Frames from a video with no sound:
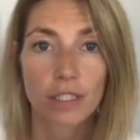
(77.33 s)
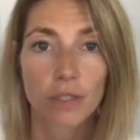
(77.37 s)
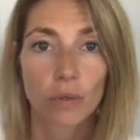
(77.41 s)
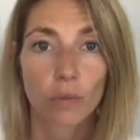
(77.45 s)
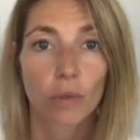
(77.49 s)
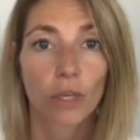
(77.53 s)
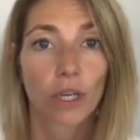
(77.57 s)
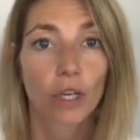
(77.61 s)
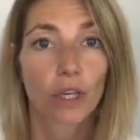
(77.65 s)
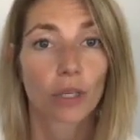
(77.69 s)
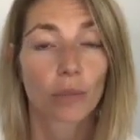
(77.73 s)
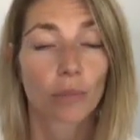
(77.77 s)
we
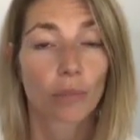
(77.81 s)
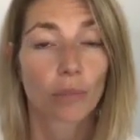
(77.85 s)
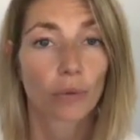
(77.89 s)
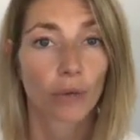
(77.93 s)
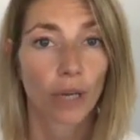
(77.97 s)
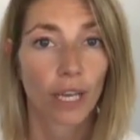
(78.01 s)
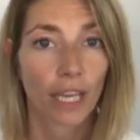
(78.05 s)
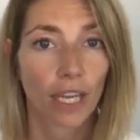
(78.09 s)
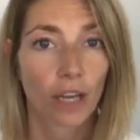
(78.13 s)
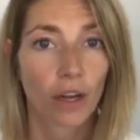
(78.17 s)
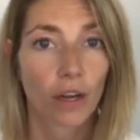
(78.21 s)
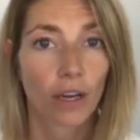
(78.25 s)
are to
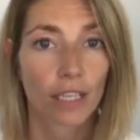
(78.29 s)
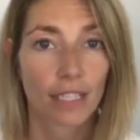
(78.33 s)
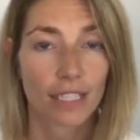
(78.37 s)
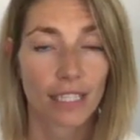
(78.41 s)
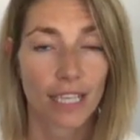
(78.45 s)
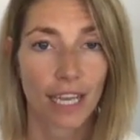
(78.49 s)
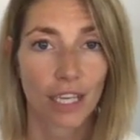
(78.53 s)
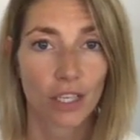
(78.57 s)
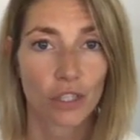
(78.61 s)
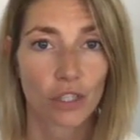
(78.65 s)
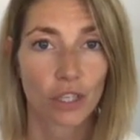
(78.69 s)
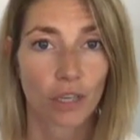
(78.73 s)
bring our
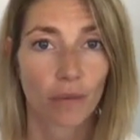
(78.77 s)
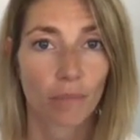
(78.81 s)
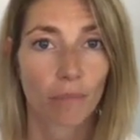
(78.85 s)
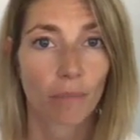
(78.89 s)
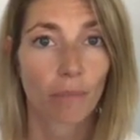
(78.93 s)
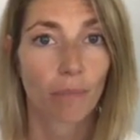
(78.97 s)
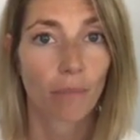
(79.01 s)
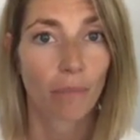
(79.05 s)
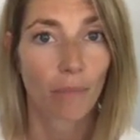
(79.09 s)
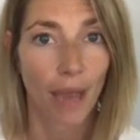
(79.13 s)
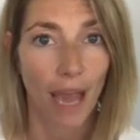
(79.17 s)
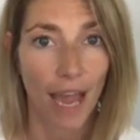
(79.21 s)
attention
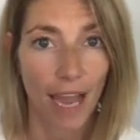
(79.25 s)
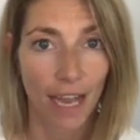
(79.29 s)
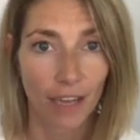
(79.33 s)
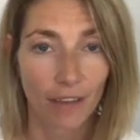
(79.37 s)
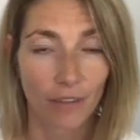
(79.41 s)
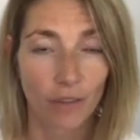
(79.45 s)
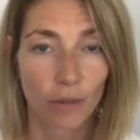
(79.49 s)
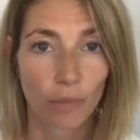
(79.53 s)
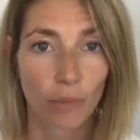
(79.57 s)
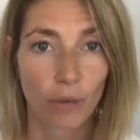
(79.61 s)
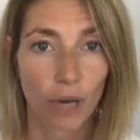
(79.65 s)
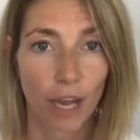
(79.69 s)
back on the
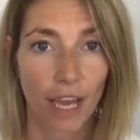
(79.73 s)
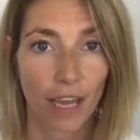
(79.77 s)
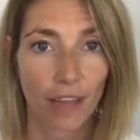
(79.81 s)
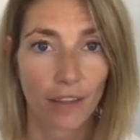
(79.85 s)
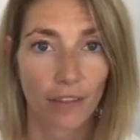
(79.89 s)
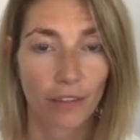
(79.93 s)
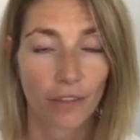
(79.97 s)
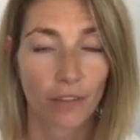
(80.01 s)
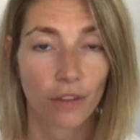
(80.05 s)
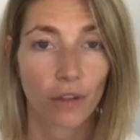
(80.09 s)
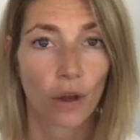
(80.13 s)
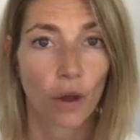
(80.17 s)
breath